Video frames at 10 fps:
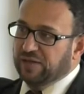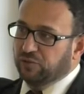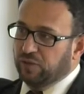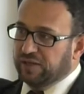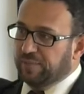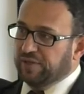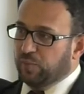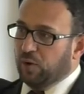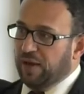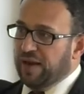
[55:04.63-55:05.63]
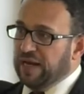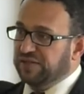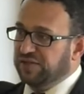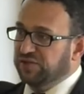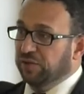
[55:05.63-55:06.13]
and do a little bit more
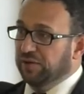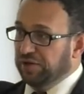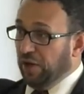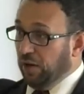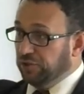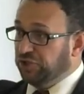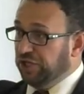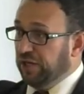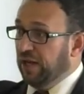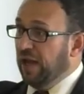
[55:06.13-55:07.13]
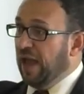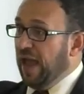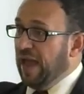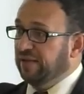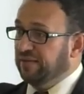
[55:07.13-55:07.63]
analysis on the rheology
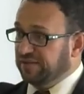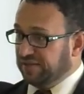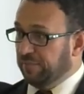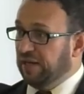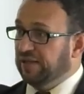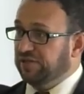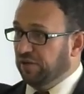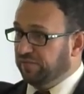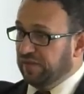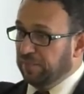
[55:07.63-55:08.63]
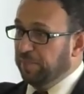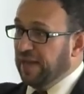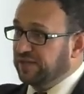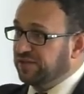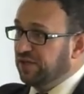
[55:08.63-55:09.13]
and the stability of the
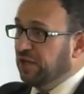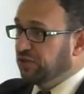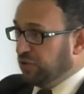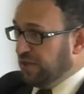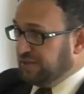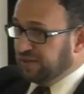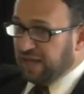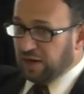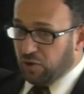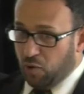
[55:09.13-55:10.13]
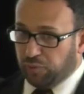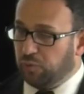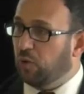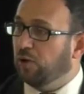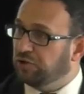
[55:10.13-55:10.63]
mix so that it can go
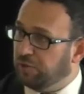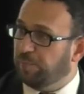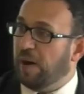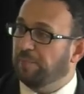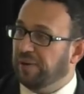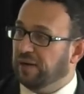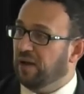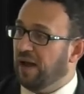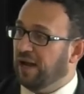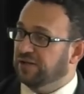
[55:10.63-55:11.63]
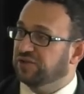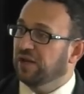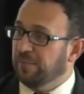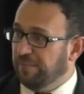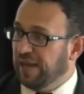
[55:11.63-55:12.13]
through all your pumping lines,
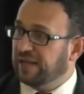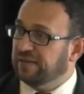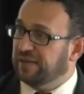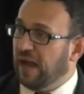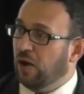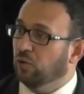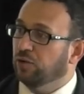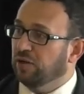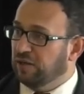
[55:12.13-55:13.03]
make it down,